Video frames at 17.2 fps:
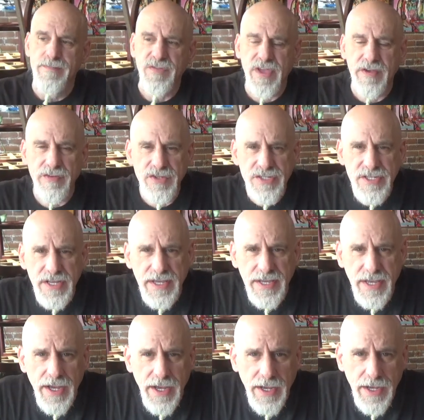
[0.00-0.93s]
you ever
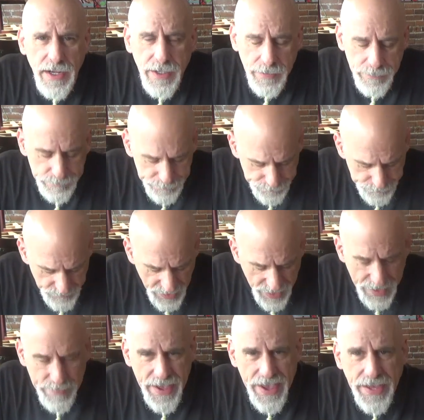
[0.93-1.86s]
see
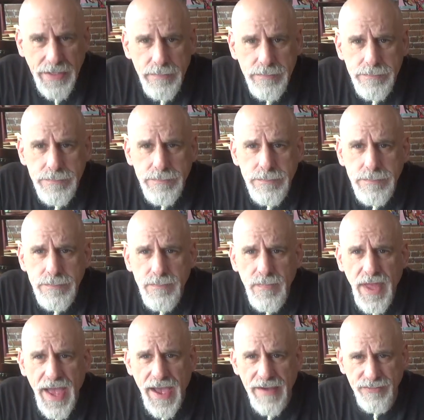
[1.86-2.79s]
MA
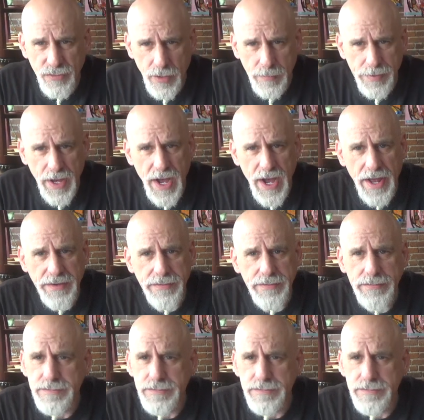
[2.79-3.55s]
after a pod?